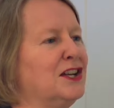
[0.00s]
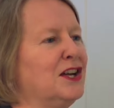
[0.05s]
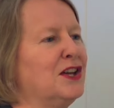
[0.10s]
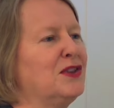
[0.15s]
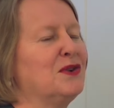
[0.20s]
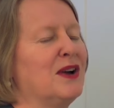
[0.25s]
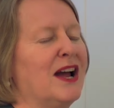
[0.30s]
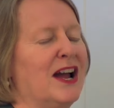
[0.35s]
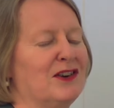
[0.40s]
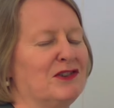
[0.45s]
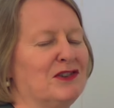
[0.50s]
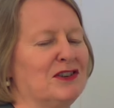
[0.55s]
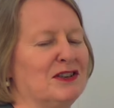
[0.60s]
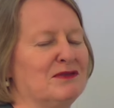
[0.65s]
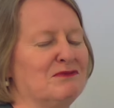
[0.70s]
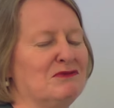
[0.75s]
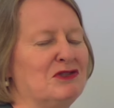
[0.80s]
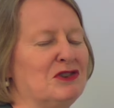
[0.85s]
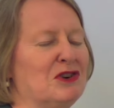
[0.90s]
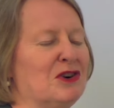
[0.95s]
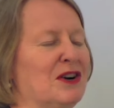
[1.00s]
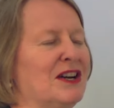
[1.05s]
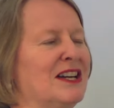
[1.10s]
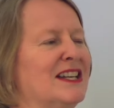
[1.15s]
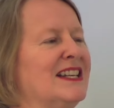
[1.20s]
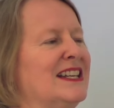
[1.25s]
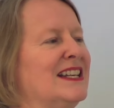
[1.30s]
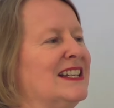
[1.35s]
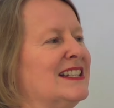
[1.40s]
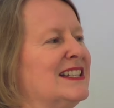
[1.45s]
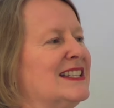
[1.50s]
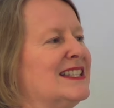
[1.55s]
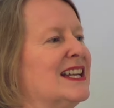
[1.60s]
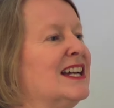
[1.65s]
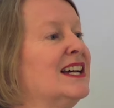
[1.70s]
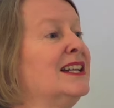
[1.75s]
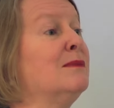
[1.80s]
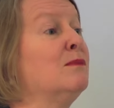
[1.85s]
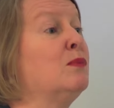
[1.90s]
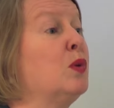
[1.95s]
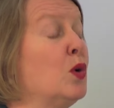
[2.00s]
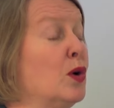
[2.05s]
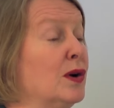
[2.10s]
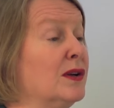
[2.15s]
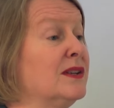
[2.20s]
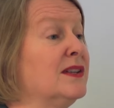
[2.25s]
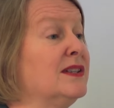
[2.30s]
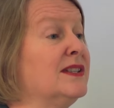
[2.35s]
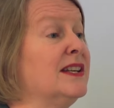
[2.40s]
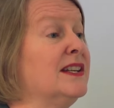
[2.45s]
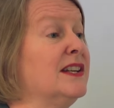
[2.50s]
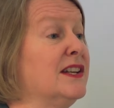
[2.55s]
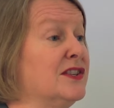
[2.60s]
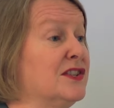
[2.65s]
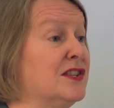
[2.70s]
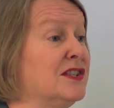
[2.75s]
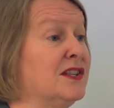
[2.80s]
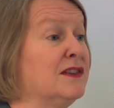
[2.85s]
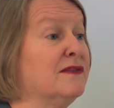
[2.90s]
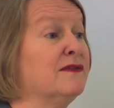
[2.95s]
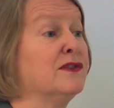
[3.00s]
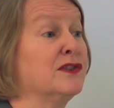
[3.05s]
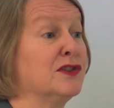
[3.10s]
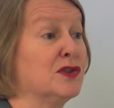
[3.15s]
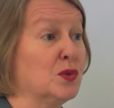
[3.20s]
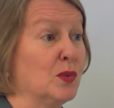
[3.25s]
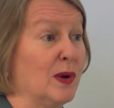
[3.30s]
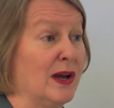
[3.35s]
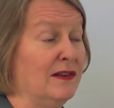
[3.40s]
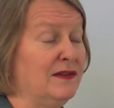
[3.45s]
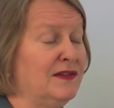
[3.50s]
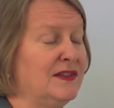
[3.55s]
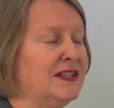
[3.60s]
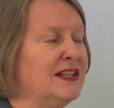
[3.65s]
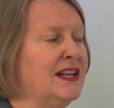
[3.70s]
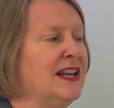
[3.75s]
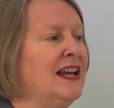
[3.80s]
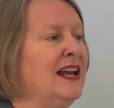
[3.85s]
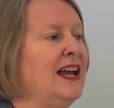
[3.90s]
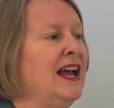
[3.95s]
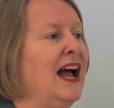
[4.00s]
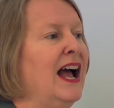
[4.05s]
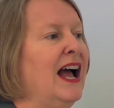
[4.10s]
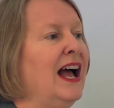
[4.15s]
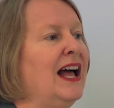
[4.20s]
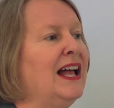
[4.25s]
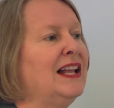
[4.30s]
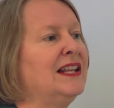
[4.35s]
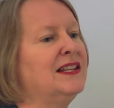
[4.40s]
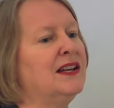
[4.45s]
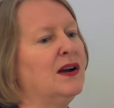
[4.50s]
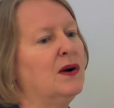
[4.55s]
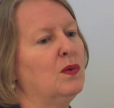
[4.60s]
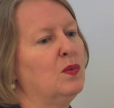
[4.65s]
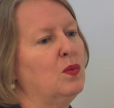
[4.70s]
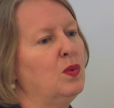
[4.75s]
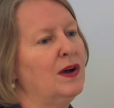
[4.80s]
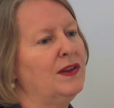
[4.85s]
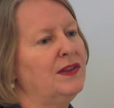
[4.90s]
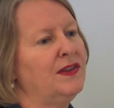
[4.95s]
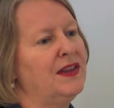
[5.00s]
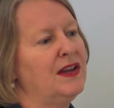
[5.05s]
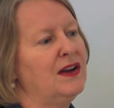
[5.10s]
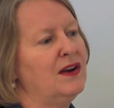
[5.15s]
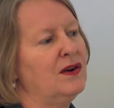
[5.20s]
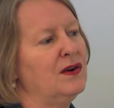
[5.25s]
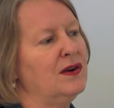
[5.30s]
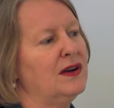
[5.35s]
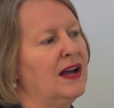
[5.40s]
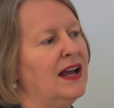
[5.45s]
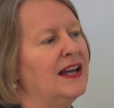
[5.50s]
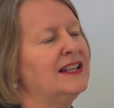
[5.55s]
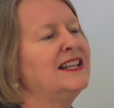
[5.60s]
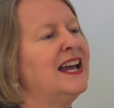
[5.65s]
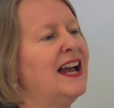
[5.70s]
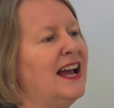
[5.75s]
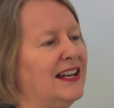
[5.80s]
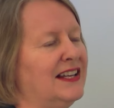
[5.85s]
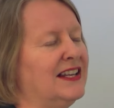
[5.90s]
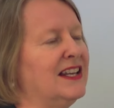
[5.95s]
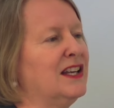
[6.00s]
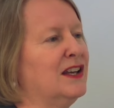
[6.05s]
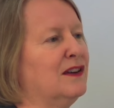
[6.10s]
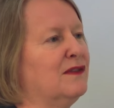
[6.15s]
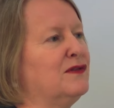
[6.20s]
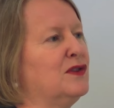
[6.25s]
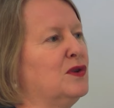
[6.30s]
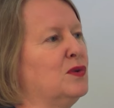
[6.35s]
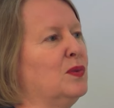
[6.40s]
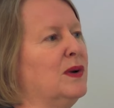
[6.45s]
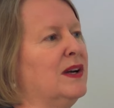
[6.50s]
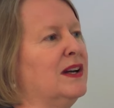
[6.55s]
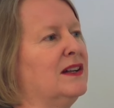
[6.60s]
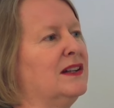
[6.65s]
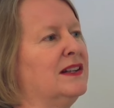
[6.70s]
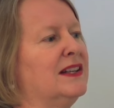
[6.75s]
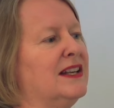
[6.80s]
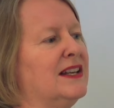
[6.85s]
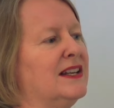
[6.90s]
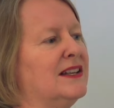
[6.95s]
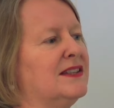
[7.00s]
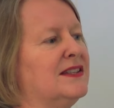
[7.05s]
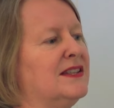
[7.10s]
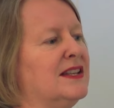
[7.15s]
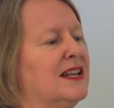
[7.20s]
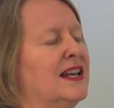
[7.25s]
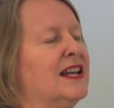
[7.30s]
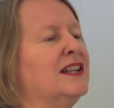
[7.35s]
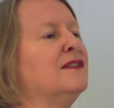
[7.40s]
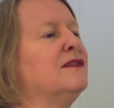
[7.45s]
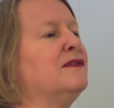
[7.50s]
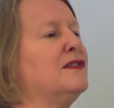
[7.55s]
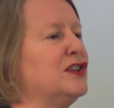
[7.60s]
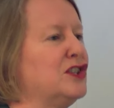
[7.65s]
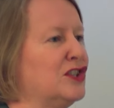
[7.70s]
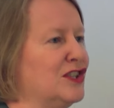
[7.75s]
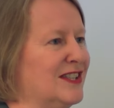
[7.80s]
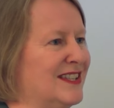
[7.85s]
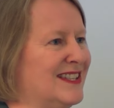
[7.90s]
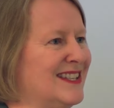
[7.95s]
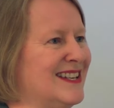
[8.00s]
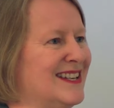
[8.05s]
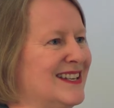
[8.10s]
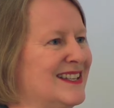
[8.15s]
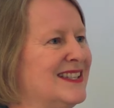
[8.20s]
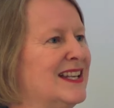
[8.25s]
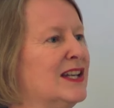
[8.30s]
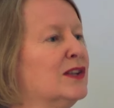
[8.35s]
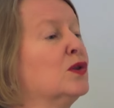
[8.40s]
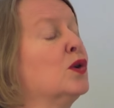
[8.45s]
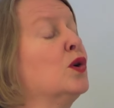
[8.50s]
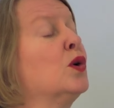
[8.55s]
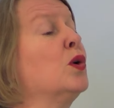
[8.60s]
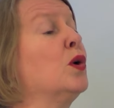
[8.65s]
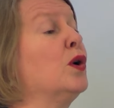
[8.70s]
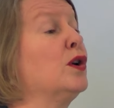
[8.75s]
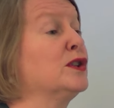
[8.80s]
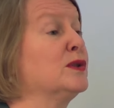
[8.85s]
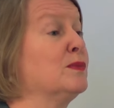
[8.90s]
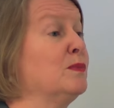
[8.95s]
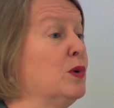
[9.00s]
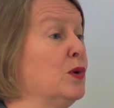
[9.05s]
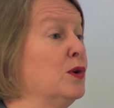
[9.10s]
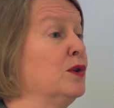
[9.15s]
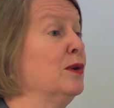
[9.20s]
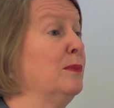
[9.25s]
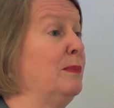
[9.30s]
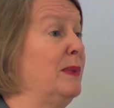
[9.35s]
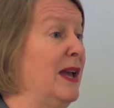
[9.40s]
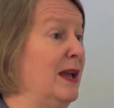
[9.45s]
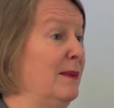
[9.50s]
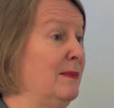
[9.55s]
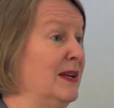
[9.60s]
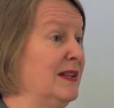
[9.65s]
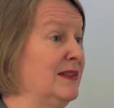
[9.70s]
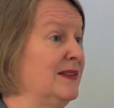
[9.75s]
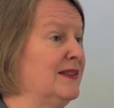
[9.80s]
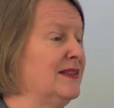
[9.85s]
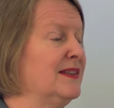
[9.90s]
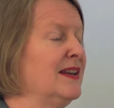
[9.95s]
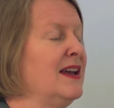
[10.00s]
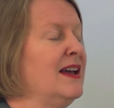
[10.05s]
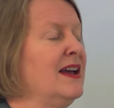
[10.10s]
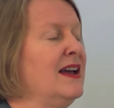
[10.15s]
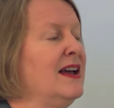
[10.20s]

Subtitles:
another acronym, Joy, is an important initiative for SWIFT. And what they're attacking, if you will, is the inefficiencies in cross-border payments.